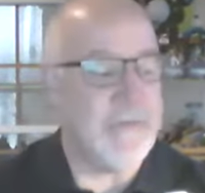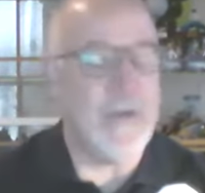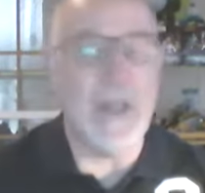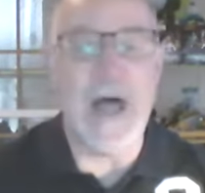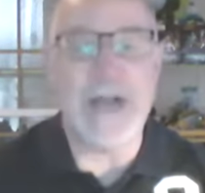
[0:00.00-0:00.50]
a
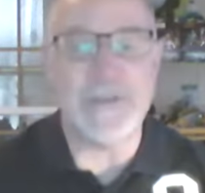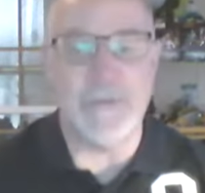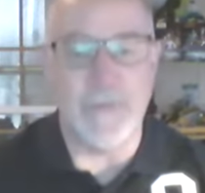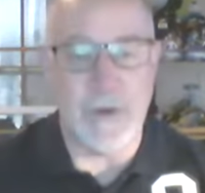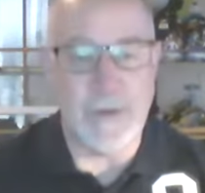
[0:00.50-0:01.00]

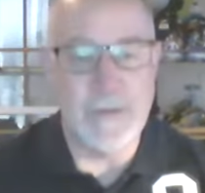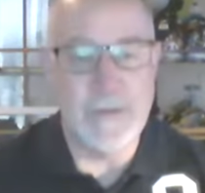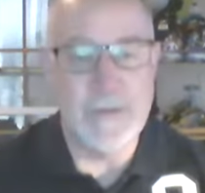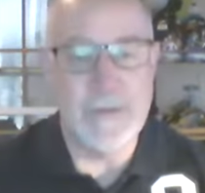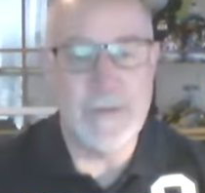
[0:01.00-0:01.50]
philosopher,
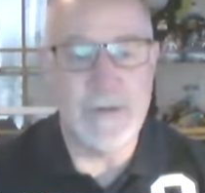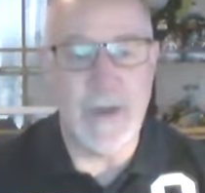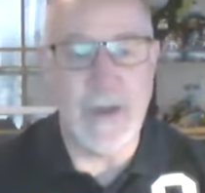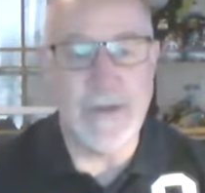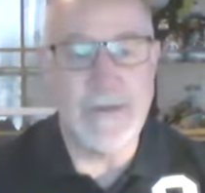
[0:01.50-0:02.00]

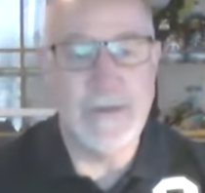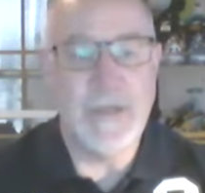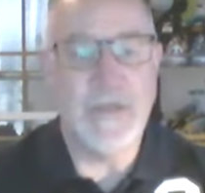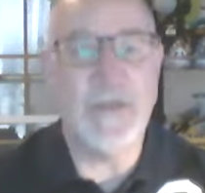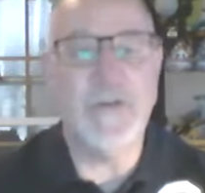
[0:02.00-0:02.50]
right?
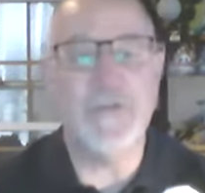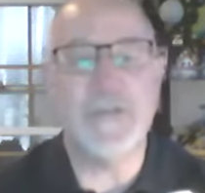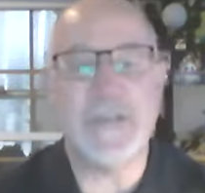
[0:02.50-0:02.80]
You need to do the